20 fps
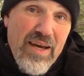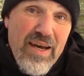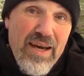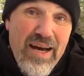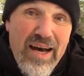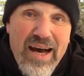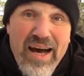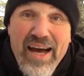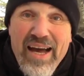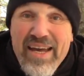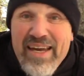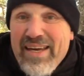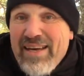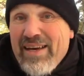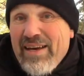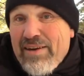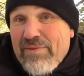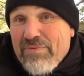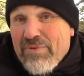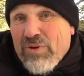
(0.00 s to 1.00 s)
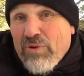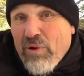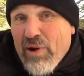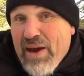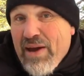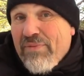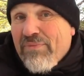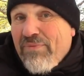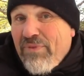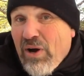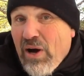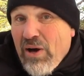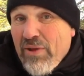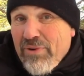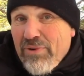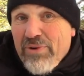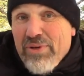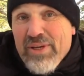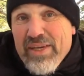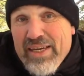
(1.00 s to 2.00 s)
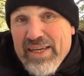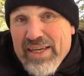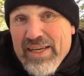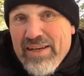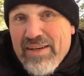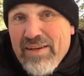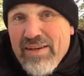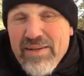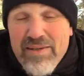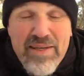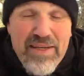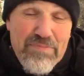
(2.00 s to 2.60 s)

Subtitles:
I have grandfathered in